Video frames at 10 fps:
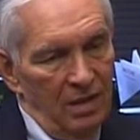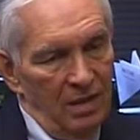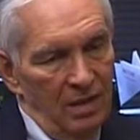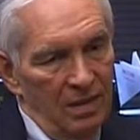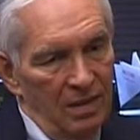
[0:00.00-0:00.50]

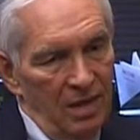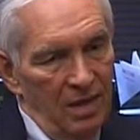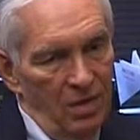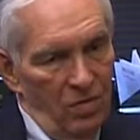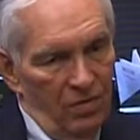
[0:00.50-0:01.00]

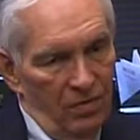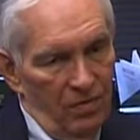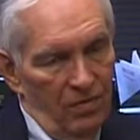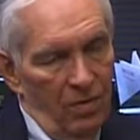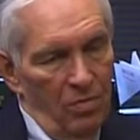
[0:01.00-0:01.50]

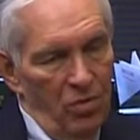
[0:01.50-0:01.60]
from